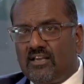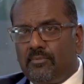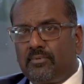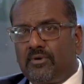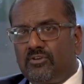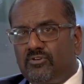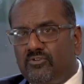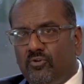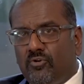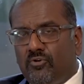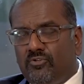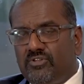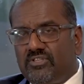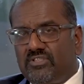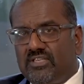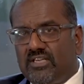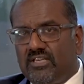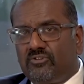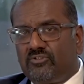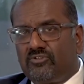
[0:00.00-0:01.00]
help control the
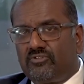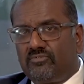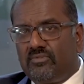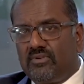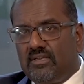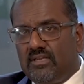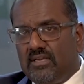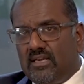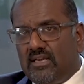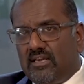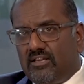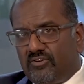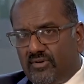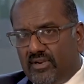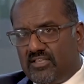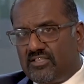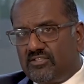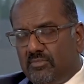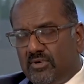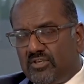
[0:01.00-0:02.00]
signal
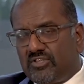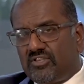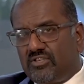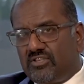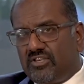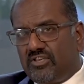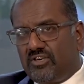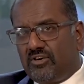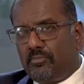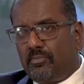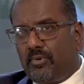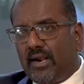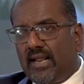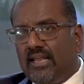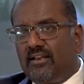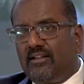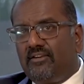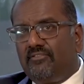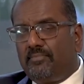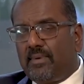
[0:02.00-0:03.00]
transmission to your
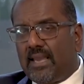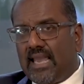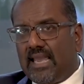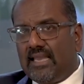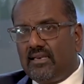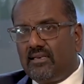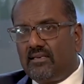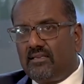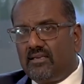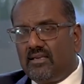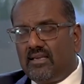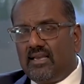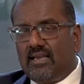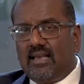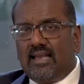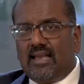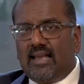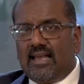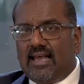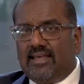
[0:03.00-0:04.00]
brain of pain.
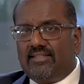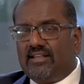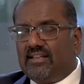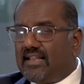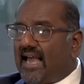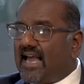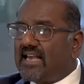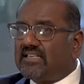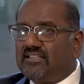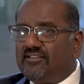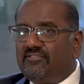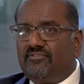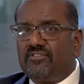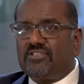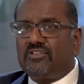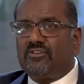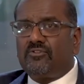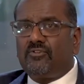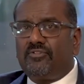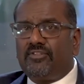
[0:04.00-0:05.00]
And then lastly,
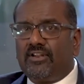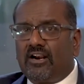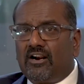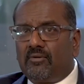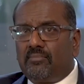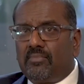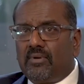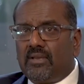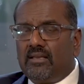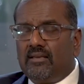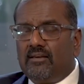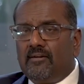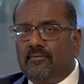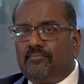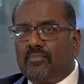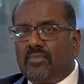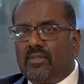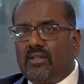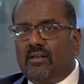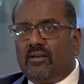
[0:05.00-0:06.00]
physical therapy.
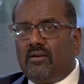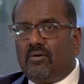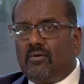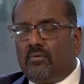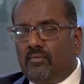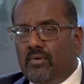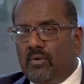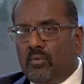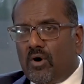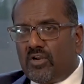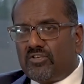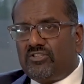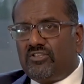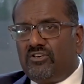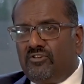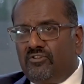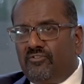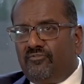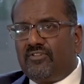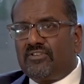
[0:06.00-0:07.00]
We want you
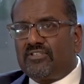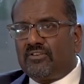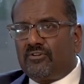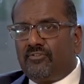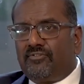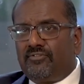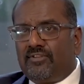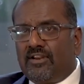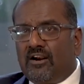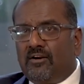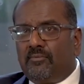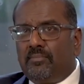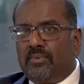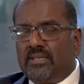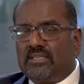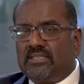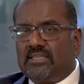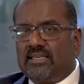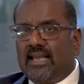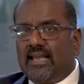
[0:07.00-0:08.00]
to do physical
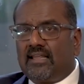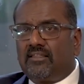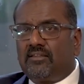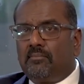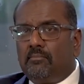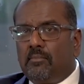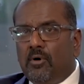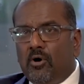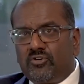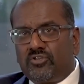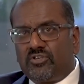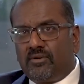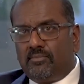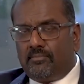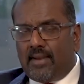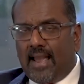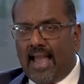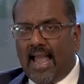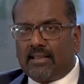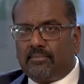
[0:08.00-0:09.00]
therapy to get the motion
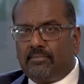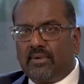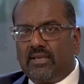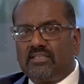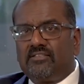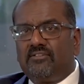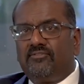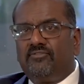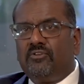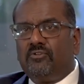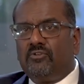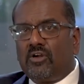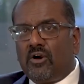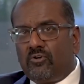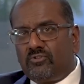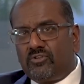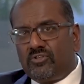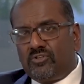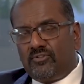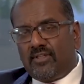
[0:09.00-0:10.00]
back, because if you
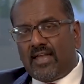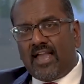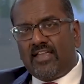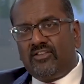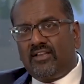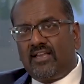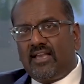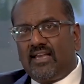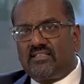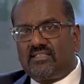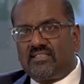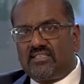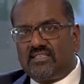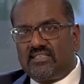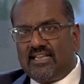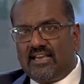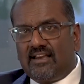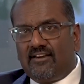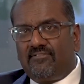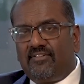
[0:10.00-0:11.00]
don't do that, you get
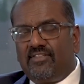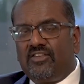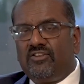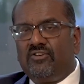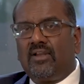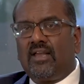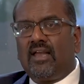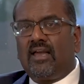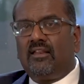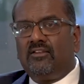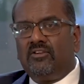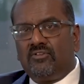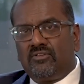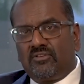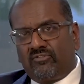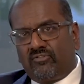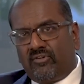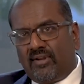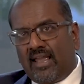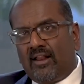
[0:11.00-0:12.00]
stiff, and then
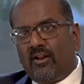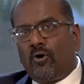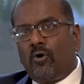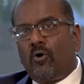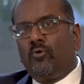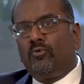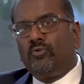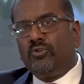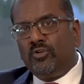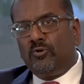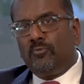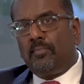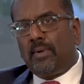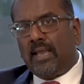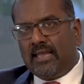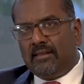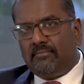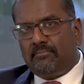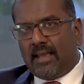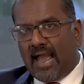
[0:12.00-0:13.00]
you create a whole new
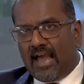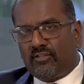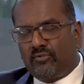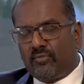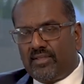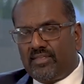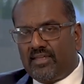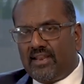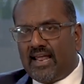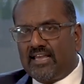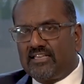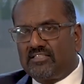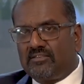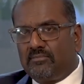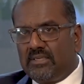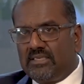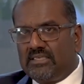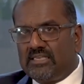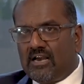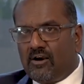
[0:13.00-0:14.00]
pain pathway that has to
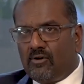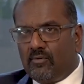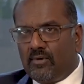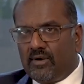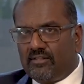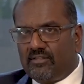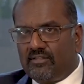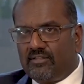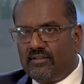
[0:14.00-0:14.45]
be dealt with.